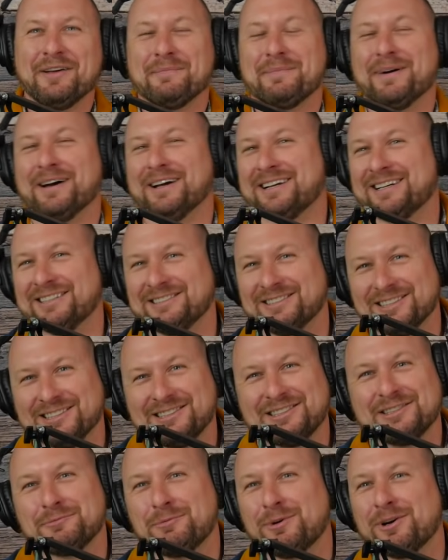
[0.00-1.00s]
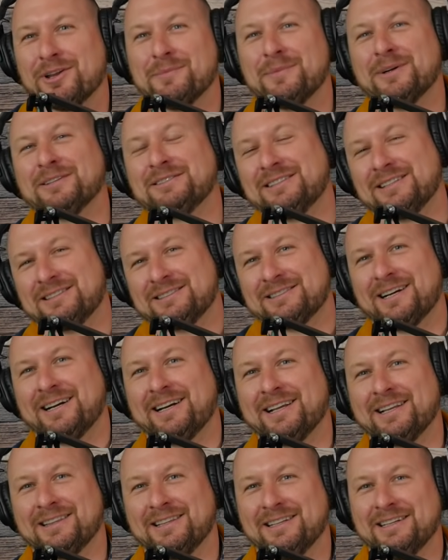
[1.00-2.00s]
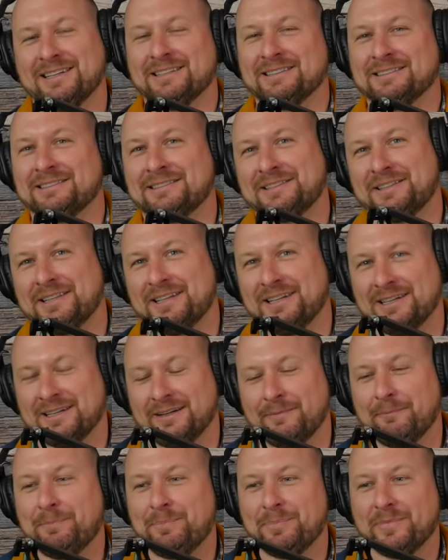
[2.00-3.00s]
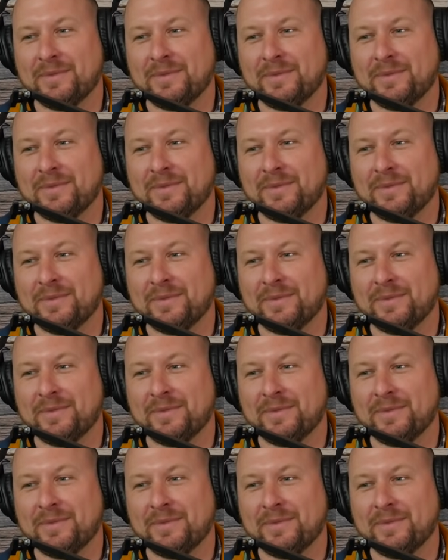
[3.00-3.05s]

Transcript: But because this is one of the most exciting things that